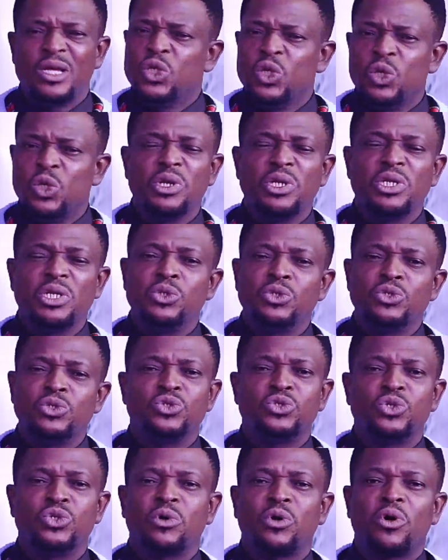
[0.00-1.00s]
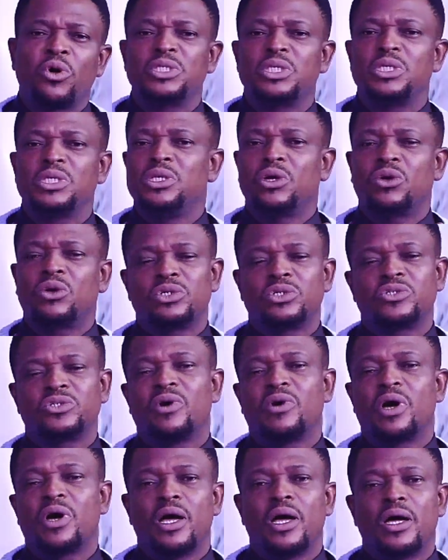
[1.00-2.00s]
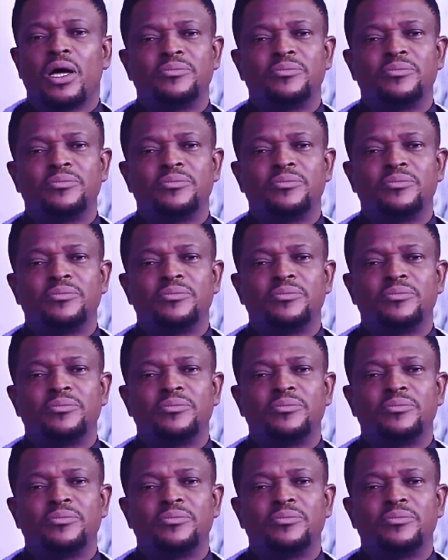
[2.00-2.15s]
nobody knows who's going to cut in the crossfire.